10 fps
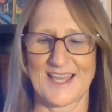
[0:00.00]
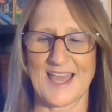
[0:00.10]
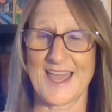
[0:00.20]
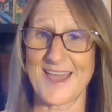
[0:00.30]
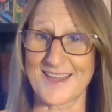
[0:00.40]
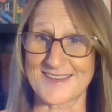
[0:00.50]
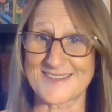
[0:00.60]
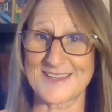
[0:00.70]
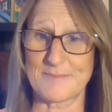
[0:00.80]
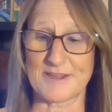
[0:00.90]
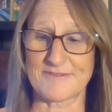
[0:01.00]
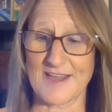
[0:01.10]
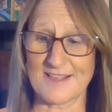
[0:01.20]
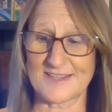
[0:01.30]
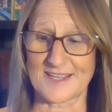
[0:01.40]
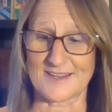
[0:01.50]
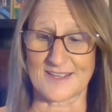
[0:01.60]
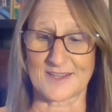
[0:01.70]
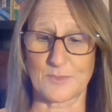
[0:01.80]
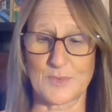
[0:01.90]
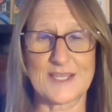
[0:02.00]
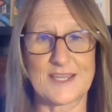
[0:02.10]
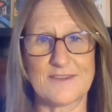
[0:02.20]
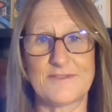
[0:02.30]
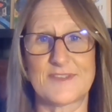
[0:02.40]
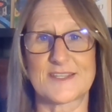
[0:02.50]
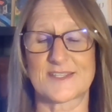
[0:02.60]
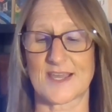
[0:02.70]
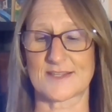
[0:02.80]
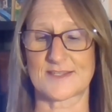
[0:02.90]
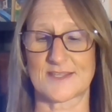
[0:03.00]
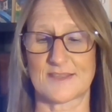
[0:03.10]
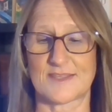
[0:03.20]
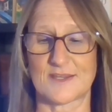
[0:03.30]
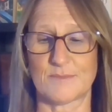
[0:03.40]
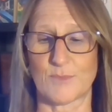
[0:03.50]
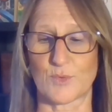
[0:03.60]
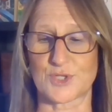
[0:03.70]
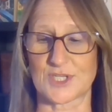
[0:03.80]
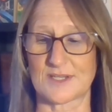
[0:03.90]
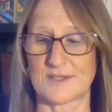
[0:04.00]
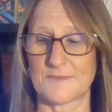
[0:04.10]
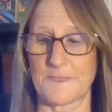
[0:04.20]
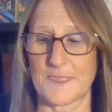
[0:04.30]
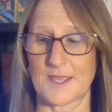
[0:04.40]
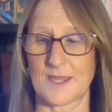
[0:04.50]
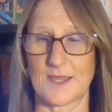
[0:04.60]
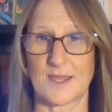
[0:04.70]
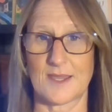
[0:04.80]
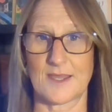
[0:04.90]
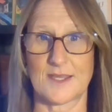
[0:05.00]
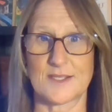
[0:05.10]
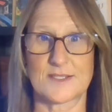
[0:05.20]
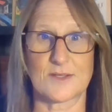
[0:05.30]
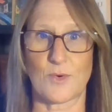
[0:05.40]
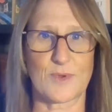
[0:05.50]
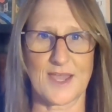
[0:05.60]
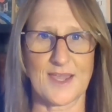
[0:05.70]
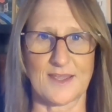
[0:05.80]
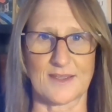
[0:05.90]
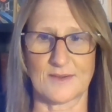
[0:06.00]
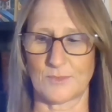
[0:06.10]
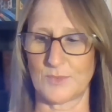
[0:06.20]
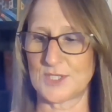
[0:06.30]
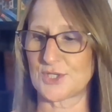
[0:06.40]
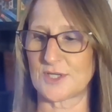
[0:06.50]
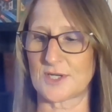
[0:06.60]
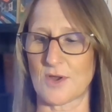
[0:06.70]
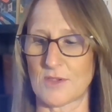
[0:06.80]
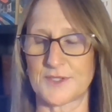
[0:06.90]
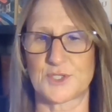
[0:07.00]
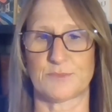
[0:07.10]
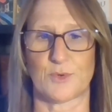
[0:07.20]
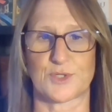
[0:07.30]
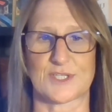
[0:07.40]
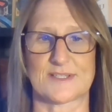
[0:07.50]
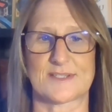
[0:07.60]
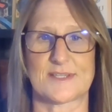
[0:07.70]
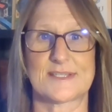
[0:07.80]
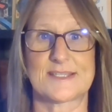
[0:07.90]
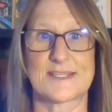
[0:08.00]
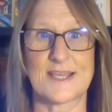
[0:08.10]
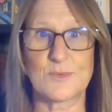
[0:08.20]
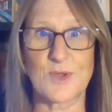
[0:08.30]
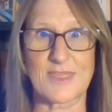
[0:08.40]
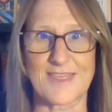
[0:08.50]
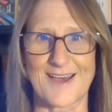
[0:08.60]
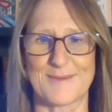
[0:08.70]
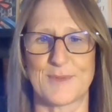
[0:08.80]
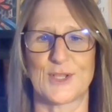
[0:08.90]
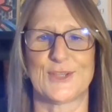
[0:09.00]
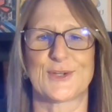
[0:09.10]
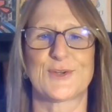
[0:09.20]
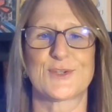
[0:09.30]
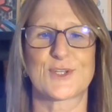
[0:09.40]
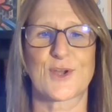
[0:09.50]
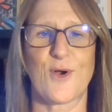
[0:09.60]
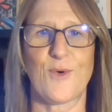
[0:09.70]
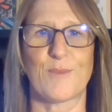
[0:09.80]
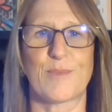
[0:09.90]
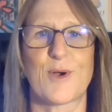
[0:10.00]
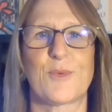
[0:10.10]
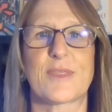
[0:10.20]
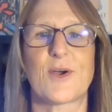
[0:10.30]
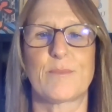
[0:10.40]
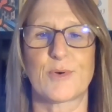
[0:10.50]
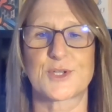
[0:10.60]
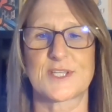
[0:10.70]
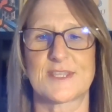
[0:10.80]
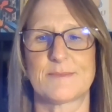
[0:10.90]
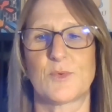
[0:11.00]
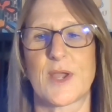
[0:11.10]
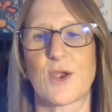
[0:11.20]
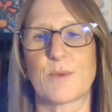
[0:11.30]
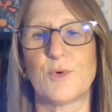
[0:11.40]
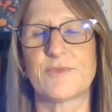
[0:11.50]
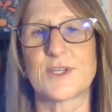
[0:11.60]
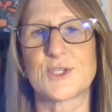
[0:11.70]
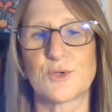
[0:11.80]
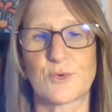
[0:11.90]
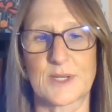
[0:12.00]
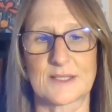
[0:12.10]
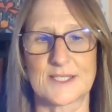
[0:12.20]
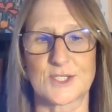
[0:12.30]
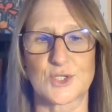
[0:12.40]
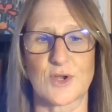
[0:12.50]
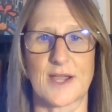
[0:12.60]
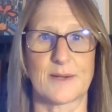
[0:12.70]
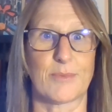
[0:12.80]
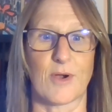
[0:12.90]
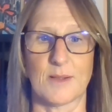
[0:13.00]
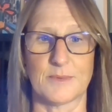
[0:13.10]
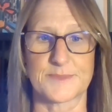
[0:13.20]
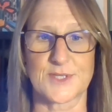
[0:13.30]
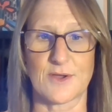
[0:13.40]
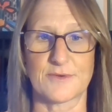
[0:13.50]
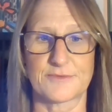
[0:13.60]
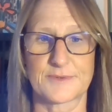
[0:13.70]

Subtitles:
And by validating, we give the sense that the emotion is okay. We should acknowledge emotions, sit with them, learn to cope without pushing them away or moving too quickly to try to problem solve.